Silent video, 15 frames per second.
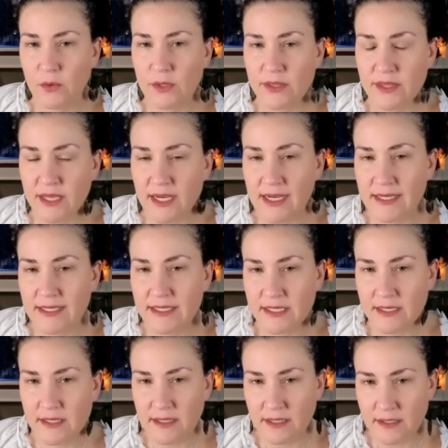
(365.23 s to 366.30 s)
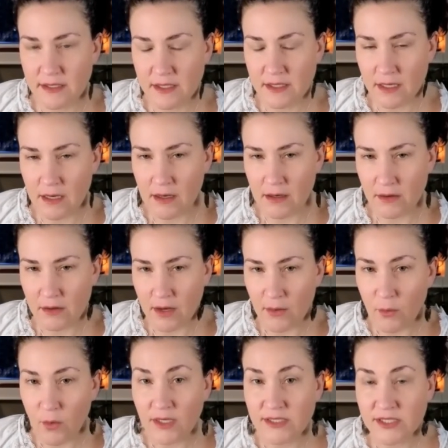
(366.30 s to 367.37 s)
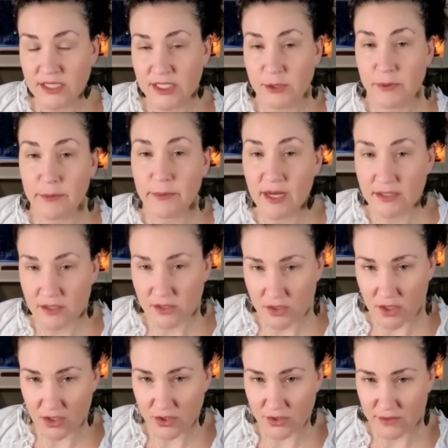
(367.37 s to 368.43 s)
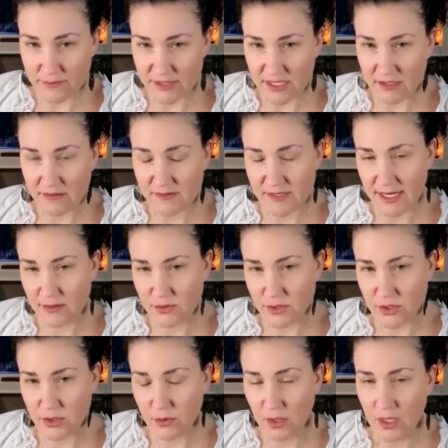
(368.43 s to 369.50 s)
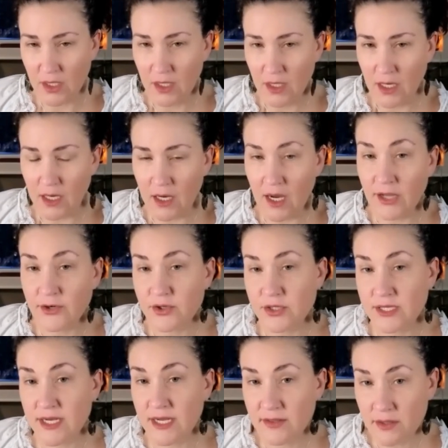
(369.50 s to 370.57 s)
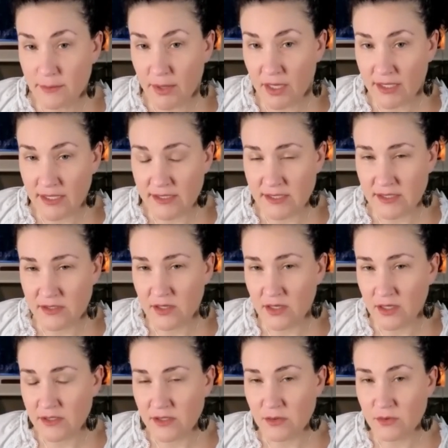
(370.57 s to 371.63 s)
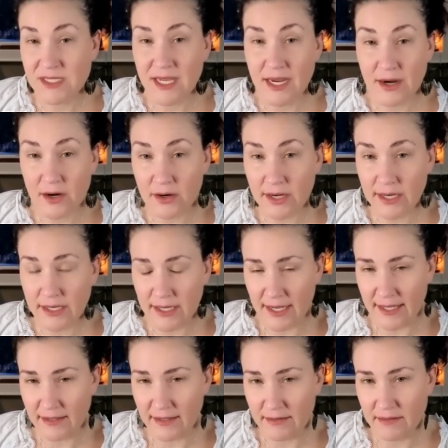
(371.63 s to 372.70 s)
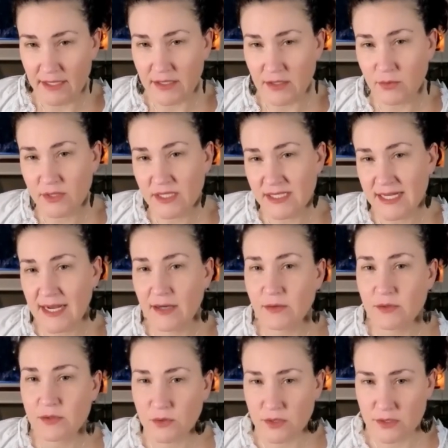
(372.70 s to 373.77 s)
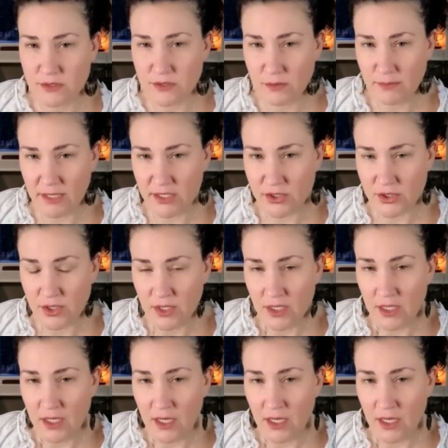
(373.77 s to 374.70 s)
with the idea that I want to teach people how to doctor themselves, how to understand their bodies. It's not so scary and they don't need to outsource so much